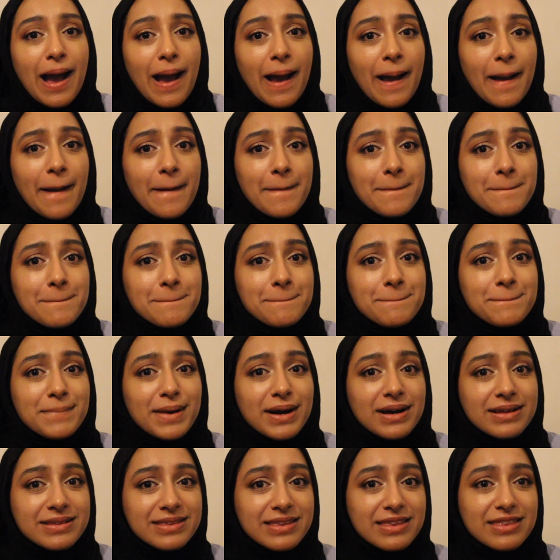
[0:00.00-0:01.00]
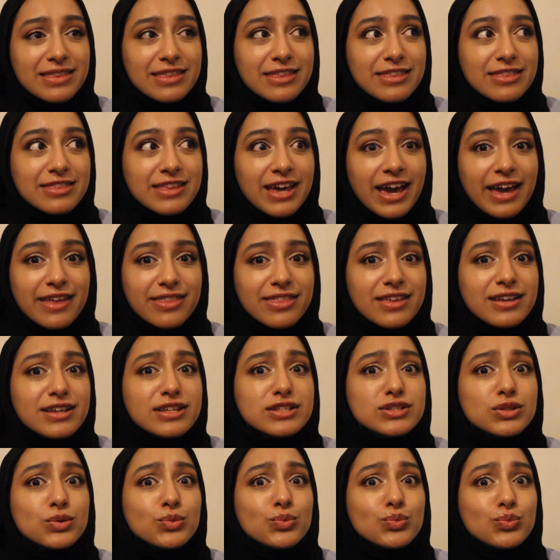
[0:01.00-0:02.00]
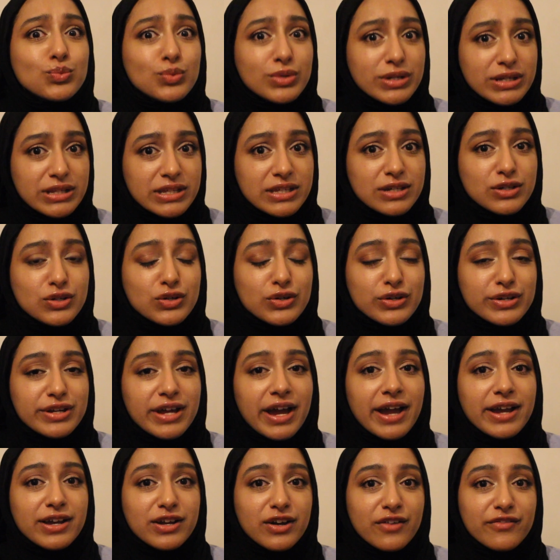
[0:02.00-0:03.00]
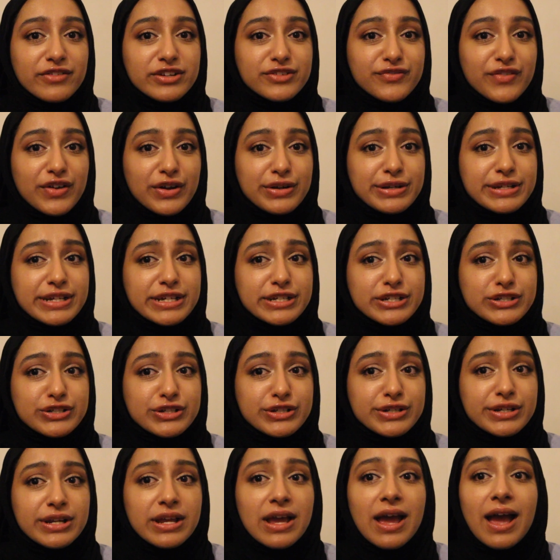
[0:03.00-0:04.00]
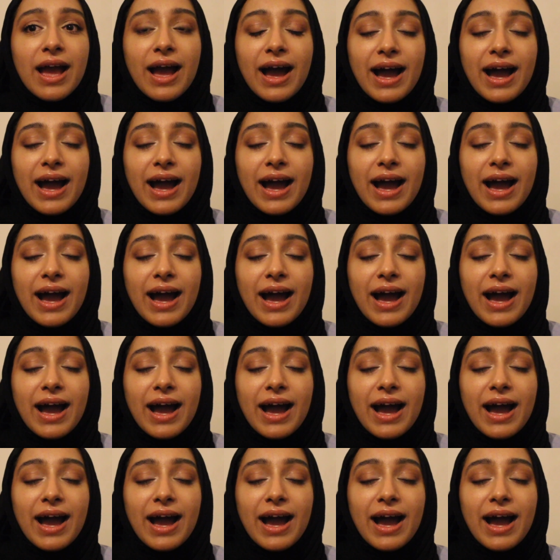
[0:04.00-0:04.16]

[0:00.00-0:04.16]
But other than that, I think it's a really good high coverage foundation.